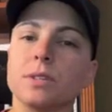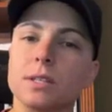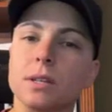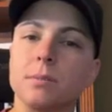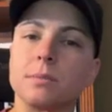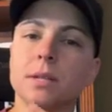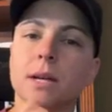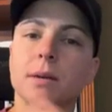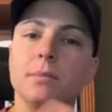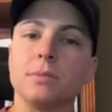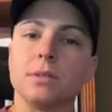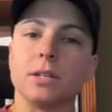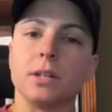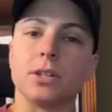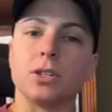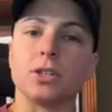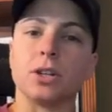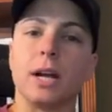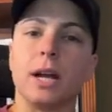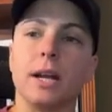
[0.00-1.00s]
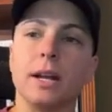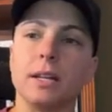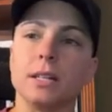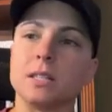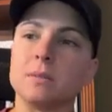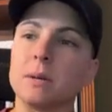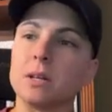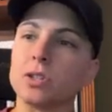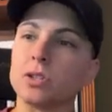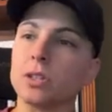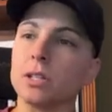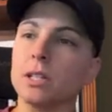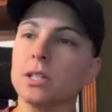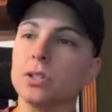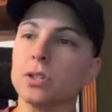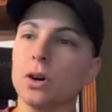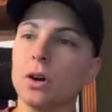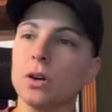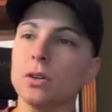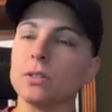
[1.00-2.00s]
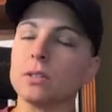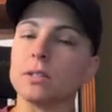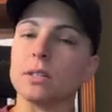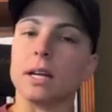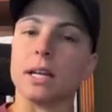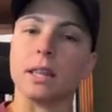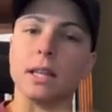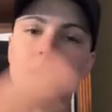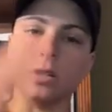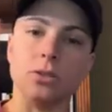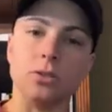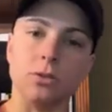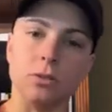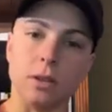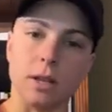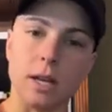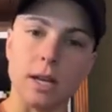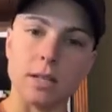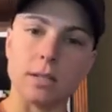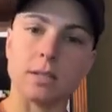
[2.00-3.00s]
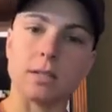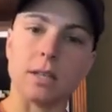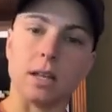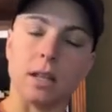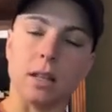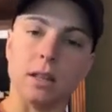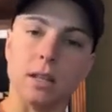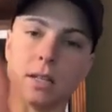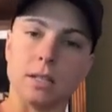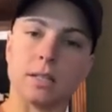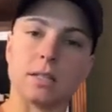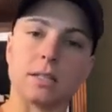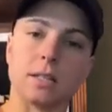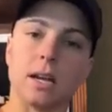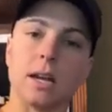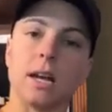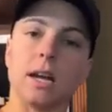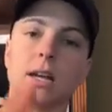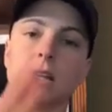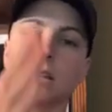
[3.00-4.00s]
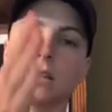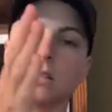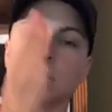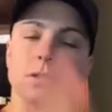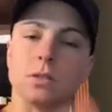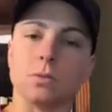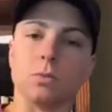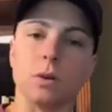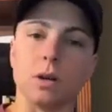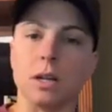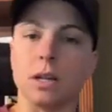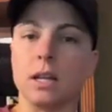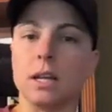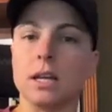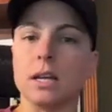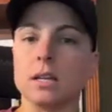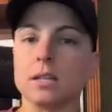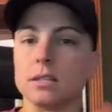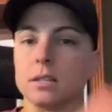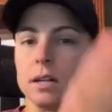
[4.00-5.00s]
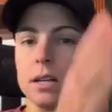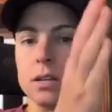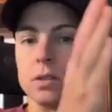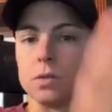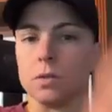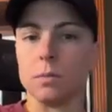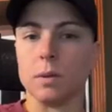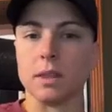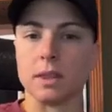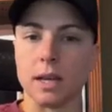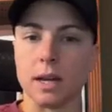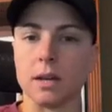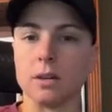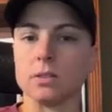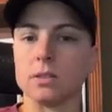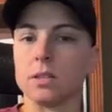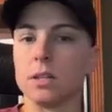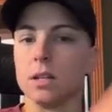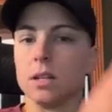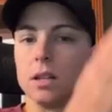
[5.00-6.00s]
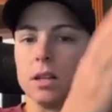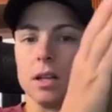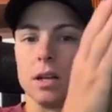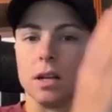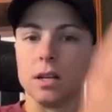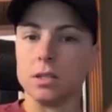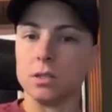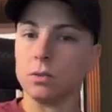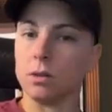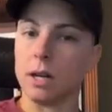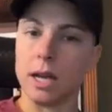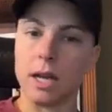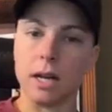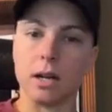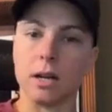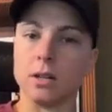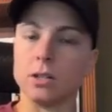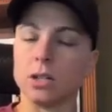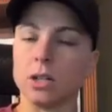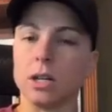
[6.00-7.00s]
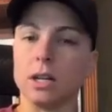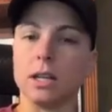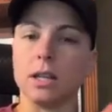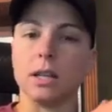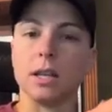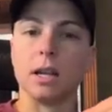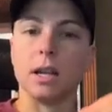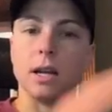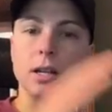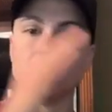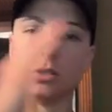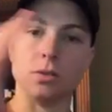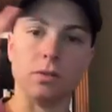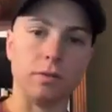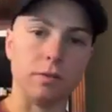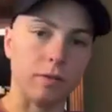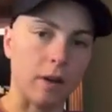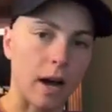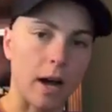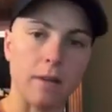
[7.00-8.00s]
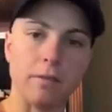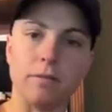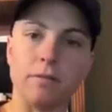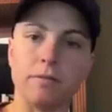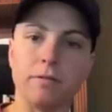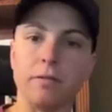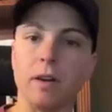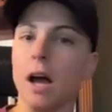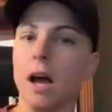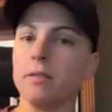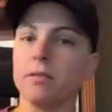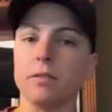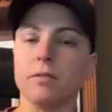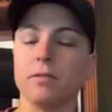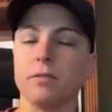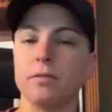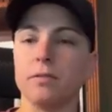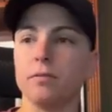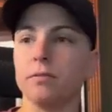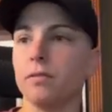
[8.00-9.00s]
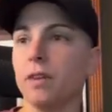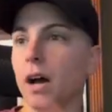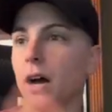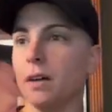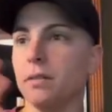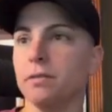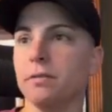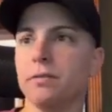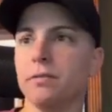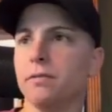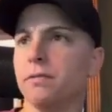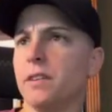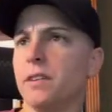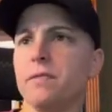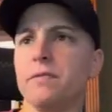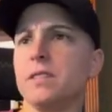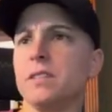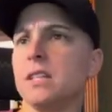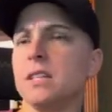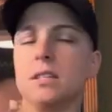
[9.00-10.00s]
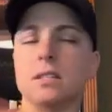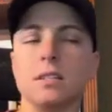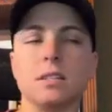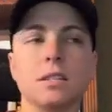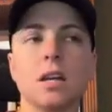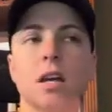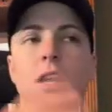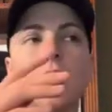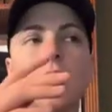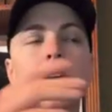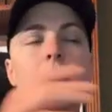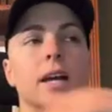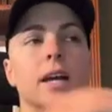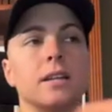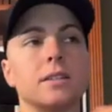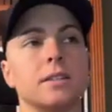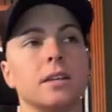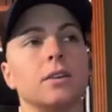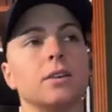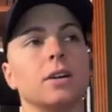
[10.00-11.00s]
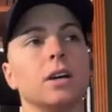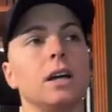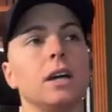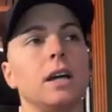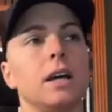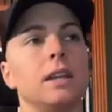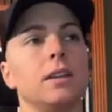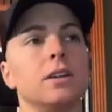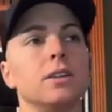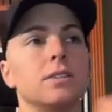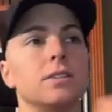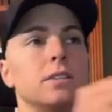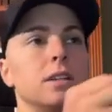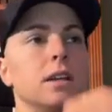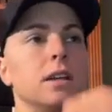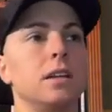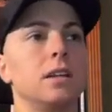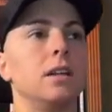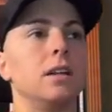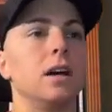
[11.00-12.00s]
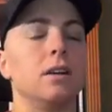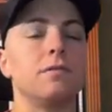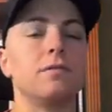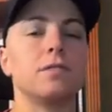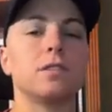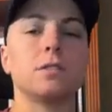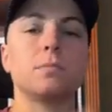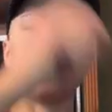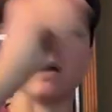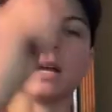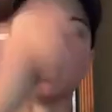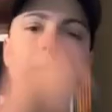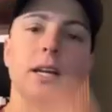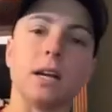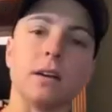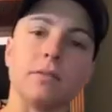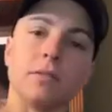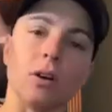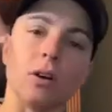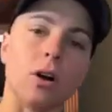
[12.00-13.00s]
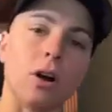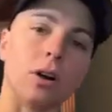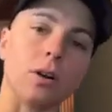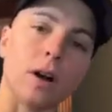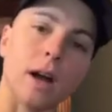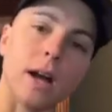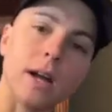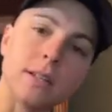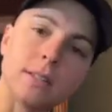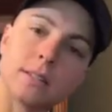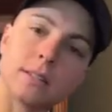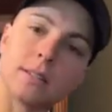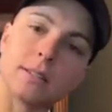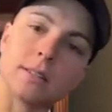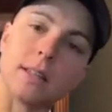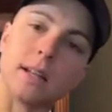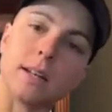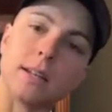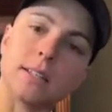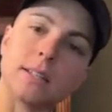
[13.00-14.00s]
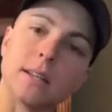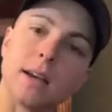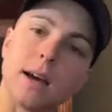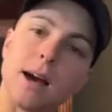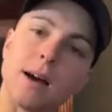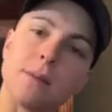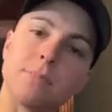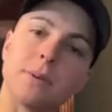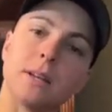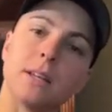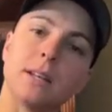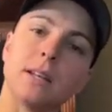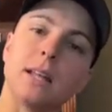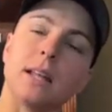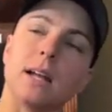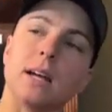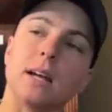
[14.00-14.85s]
with sometimes their training, especially adults. Like they do this and this day, and this is what it is, and I swim 1,000, and then I do an 800, and then I do 550s, etc. And there's not enough spiking of the heart rates that need to happen,